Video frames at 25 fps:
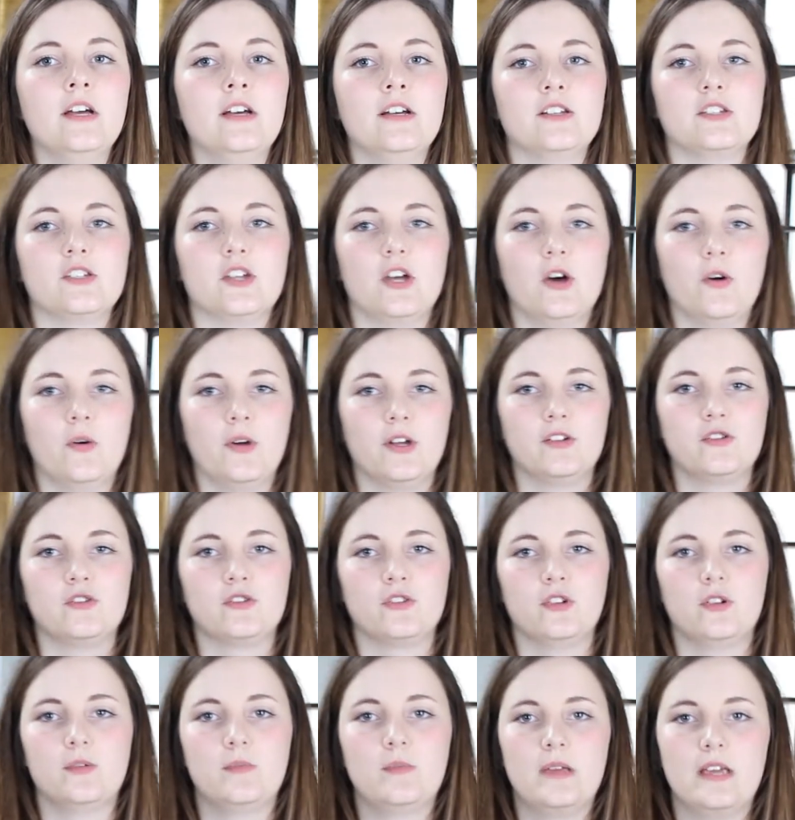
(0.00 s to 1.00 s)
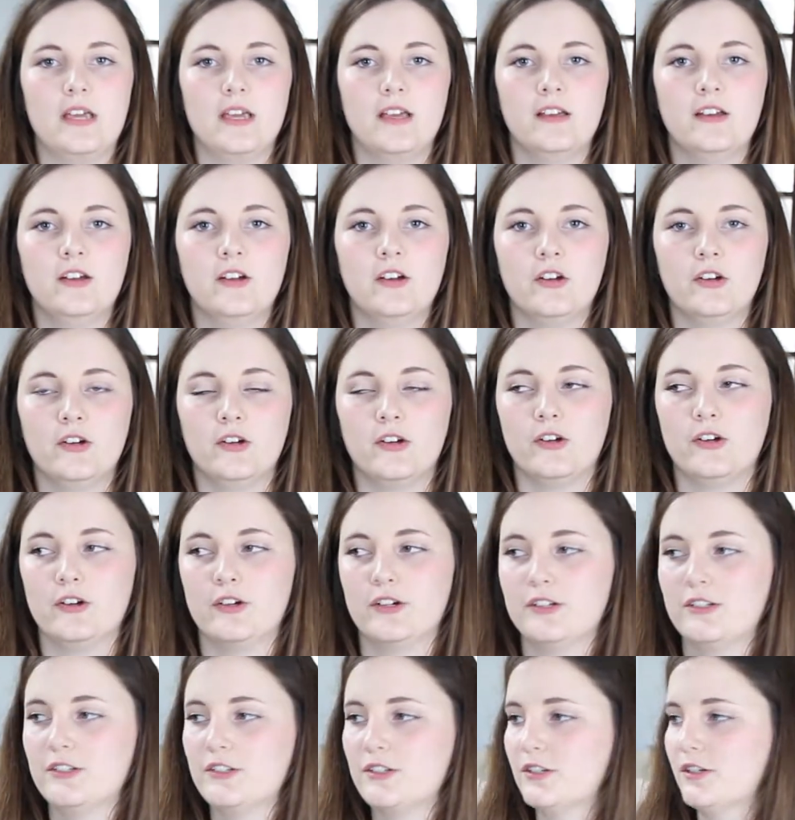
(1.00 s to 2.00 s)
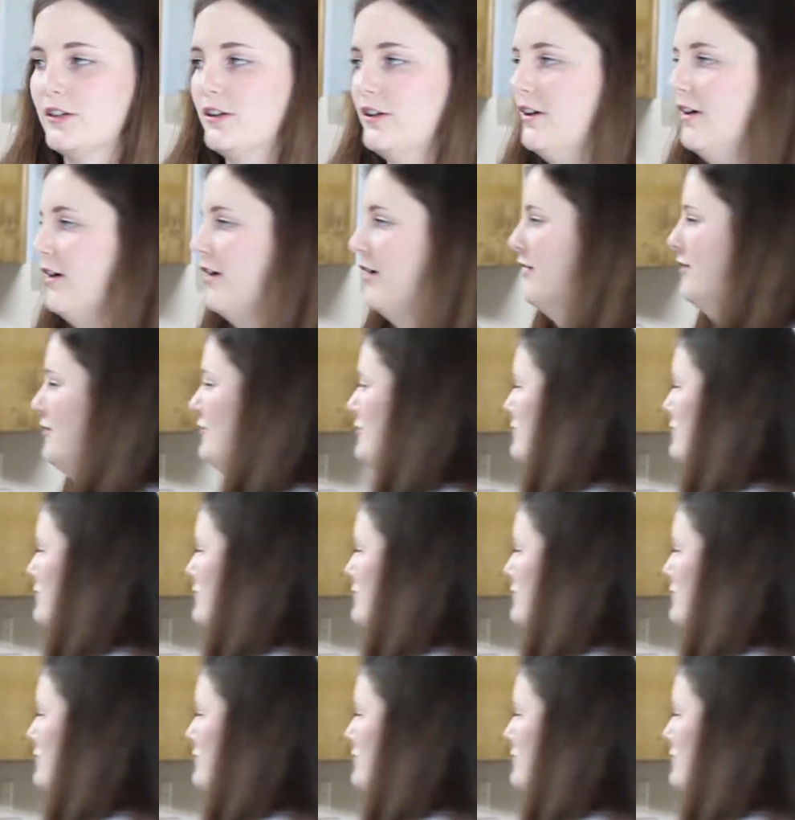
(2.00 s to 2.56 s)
so it should be good to go.